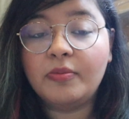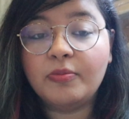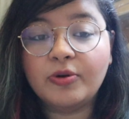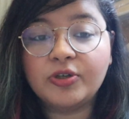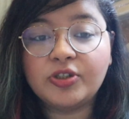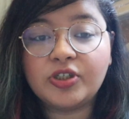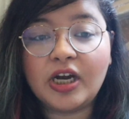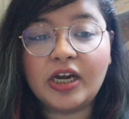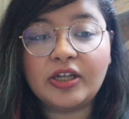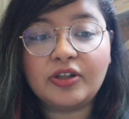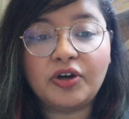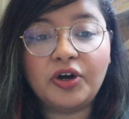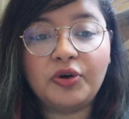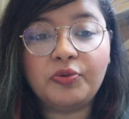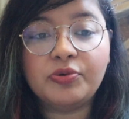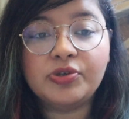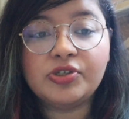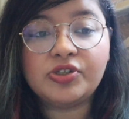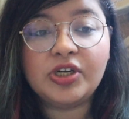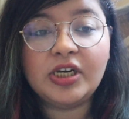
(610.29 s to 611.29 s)
which I
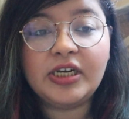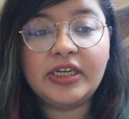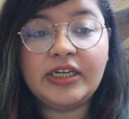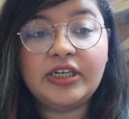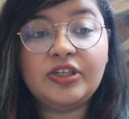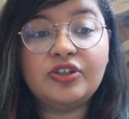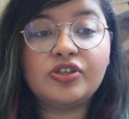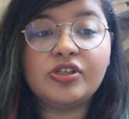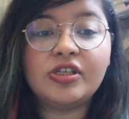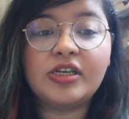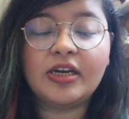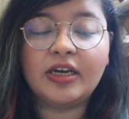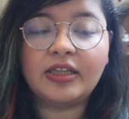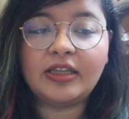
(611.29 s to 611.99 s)
thought was really interesting,